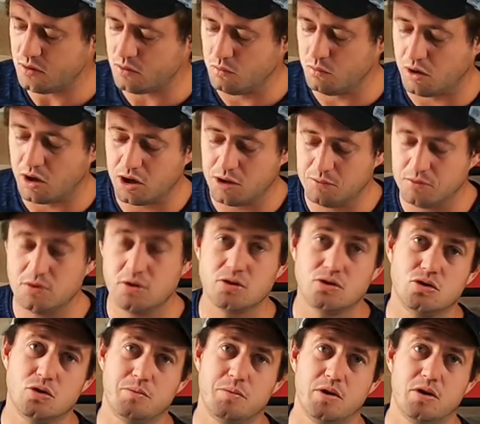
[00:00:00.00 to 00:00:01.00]
While I'm on the
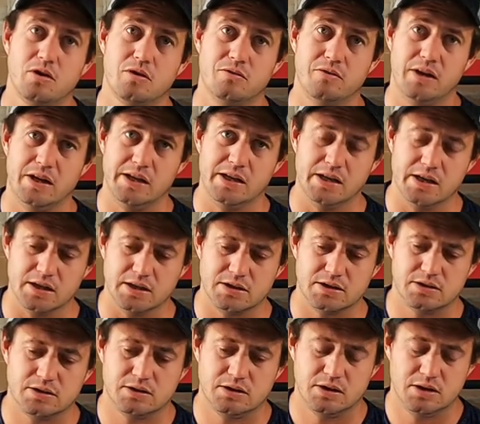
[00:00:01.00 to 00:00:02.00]
topic of leaders,
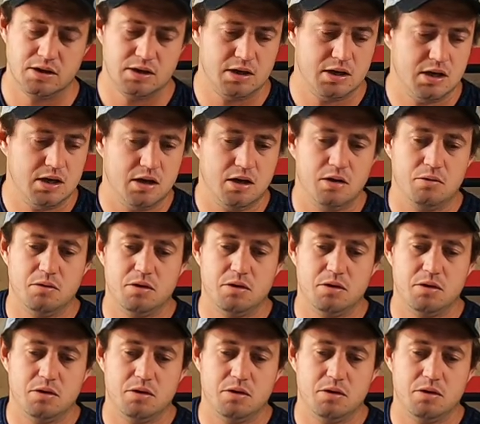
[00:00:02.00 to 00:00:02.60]
I